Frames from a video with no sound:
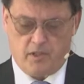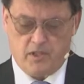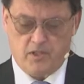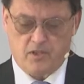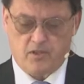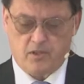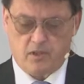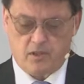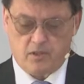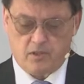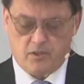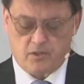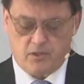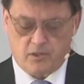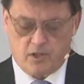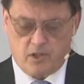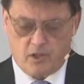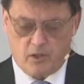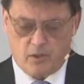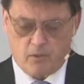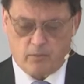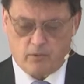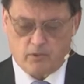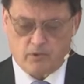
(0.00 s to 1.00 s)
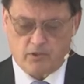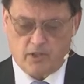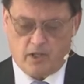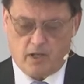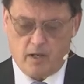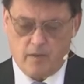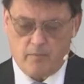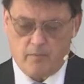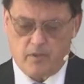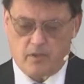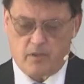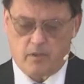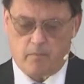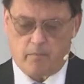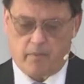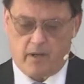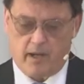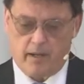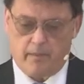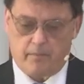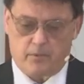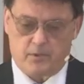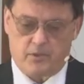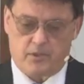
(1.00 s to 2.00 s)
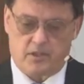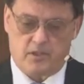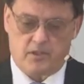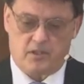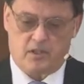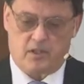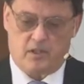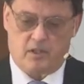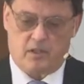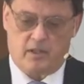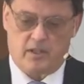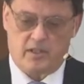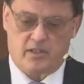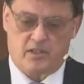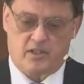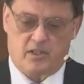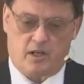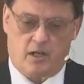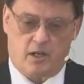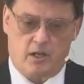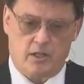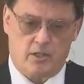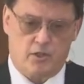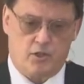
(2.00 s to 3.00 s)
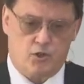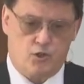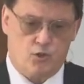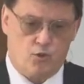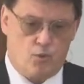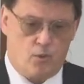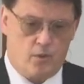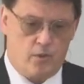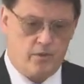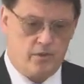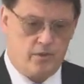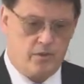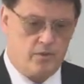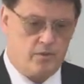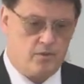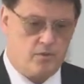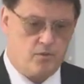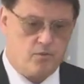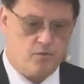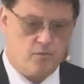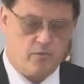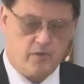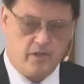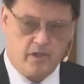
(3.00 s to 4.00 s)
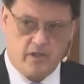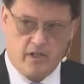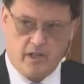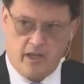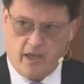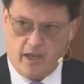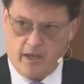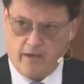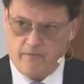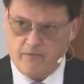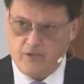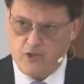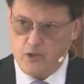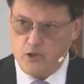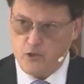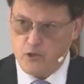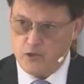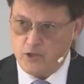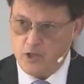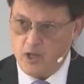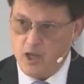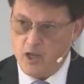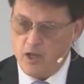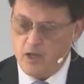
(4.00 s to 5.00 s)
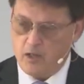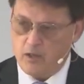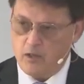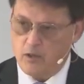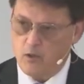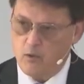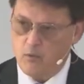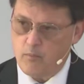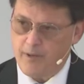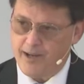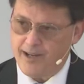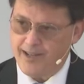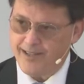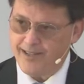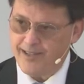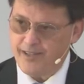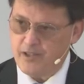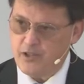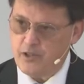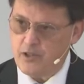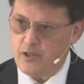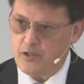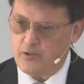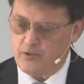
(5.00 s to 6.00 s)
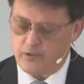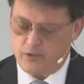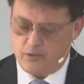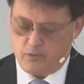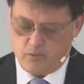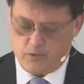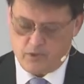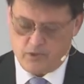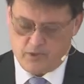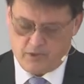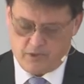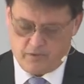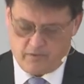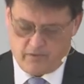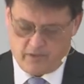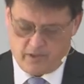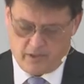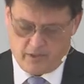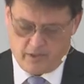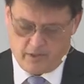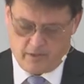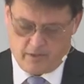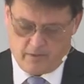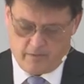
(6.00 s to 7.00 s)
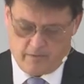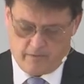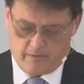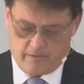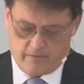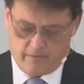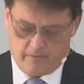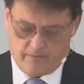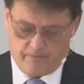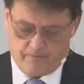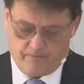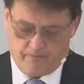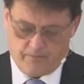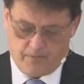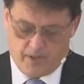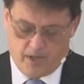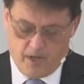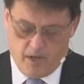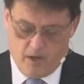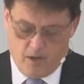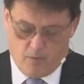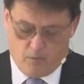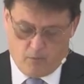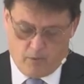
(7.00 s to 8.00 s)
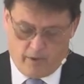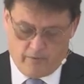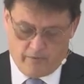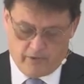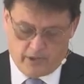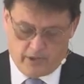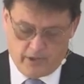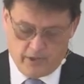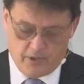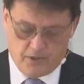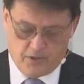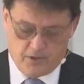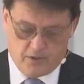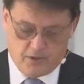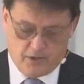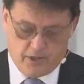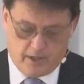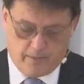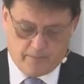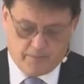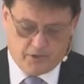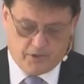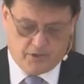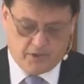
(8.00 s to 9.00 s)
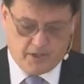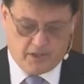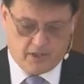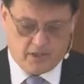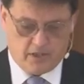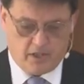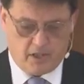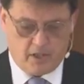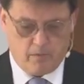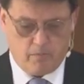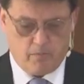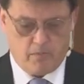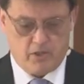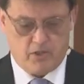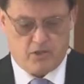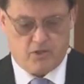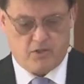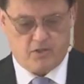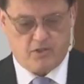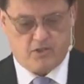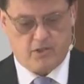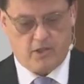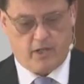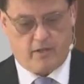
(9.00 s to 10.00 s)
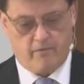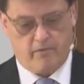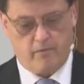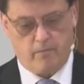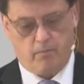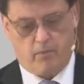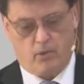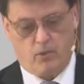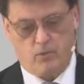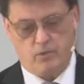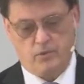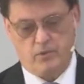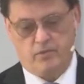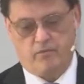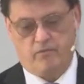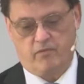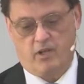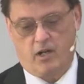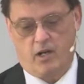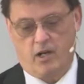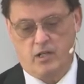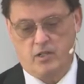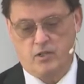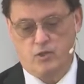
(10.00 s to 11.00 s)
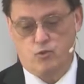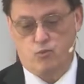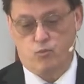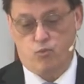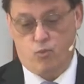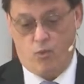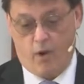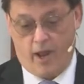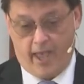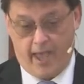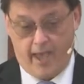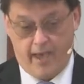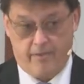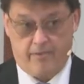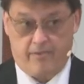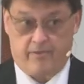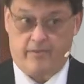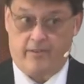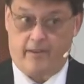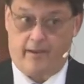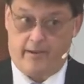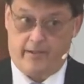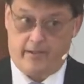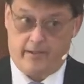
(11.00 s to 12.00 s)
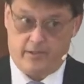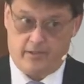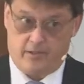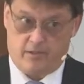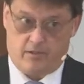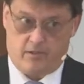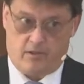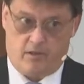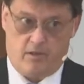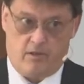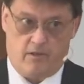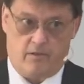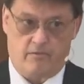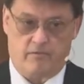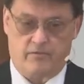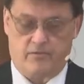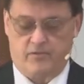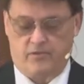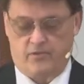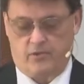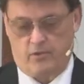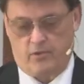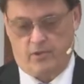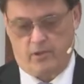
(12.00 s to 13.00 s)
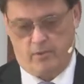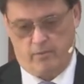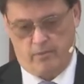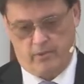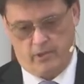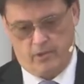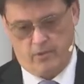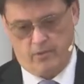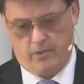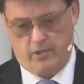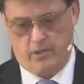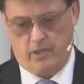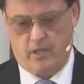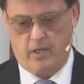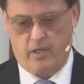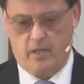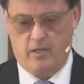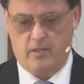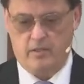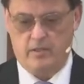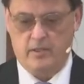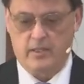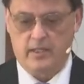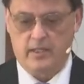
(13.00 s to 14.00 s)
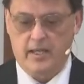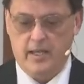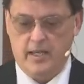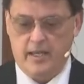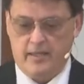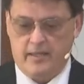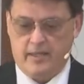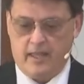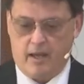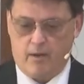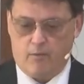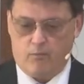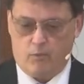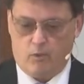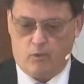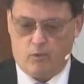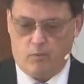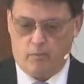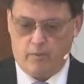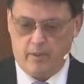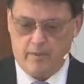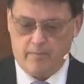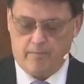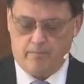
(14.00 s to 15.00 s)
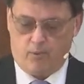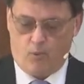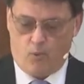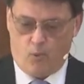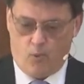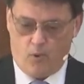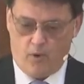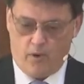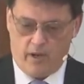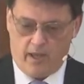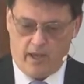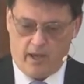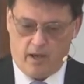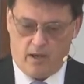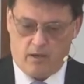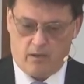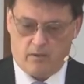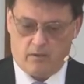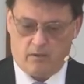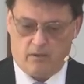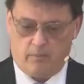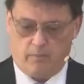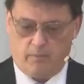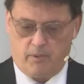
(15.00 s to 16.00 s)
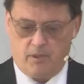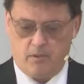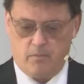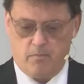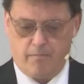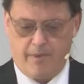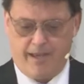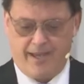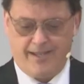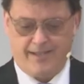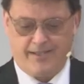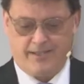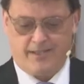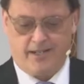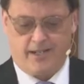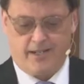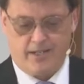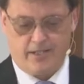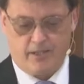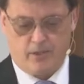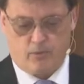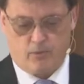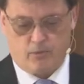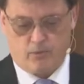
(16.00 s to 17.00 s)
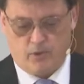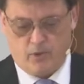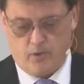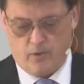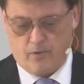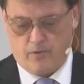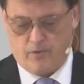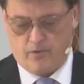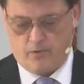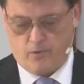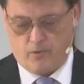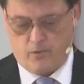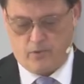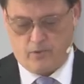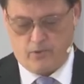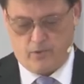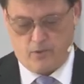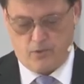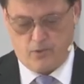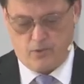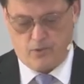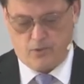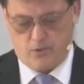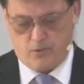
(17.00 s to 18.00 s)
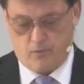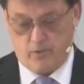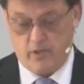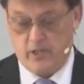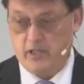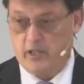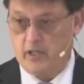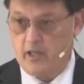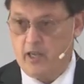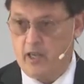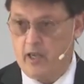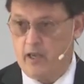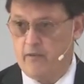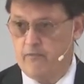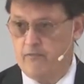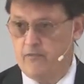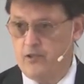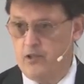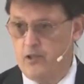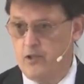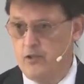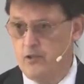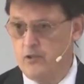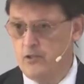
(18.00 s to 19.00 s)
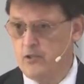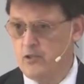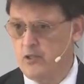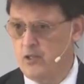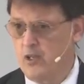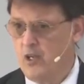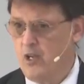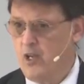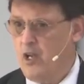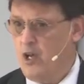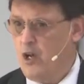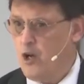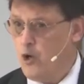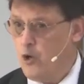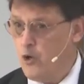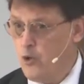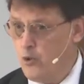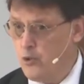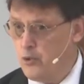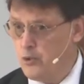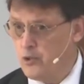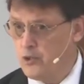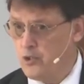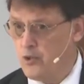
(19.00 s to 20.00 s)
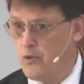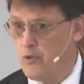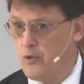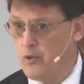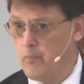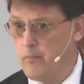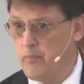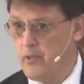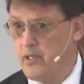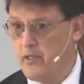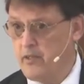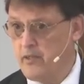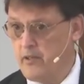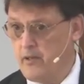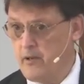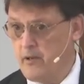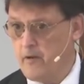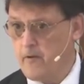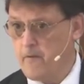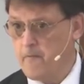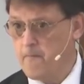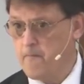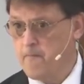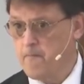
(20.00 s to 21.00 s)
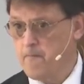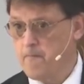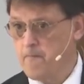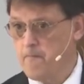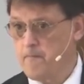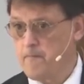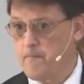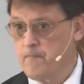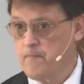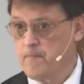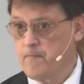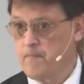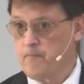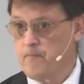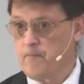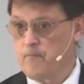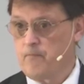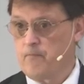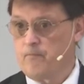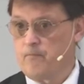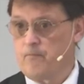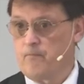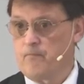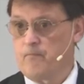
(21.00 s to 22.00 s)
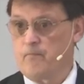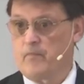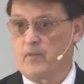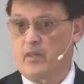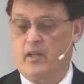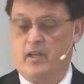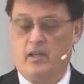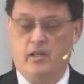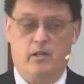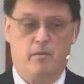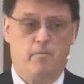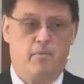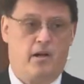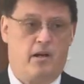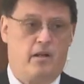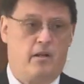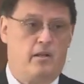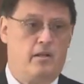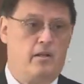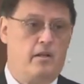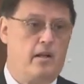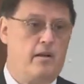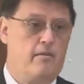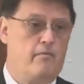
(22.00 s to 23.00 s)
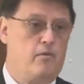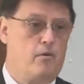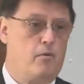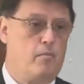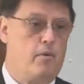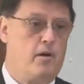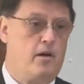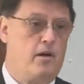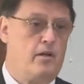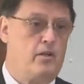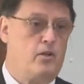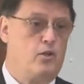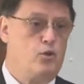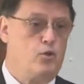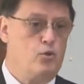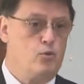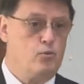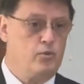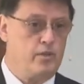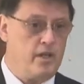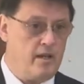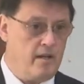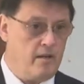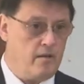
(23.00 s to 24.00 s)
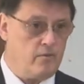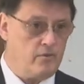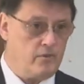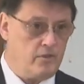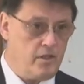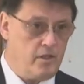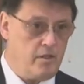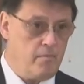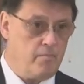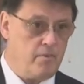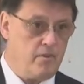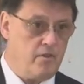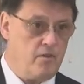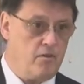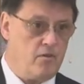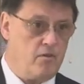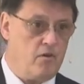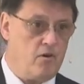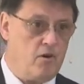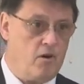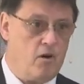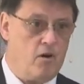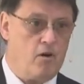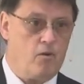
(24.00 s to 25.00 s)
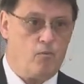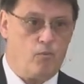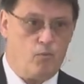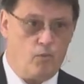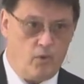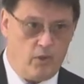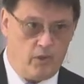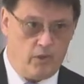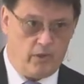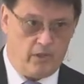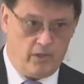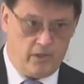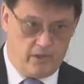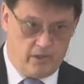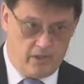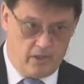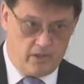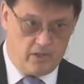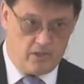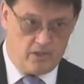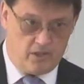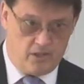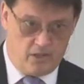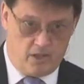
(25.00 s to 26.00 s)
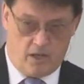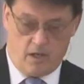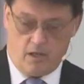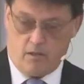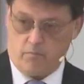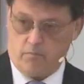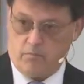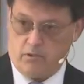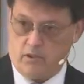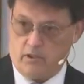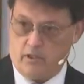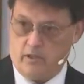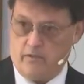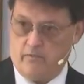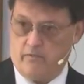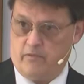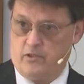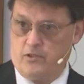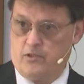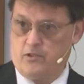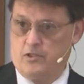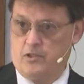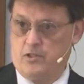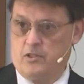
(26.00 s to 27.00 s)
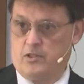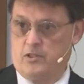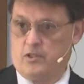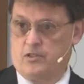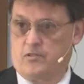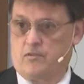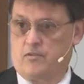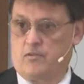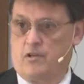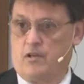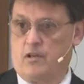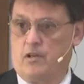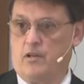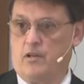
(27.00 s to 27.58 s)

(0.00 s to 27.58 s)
such a terrible time that the Bible says, unless God shortened it to three and a half years, nobody and nothing would survive. Revelation chapter 16 mentions seven bowls of God's wrath, not his love. So there we go again. That will be poured out upon mankind on earth during those three and a half years. Who's going to be there? Anybody and everybody who down deep in their heart really does not believe in Jesus Christ.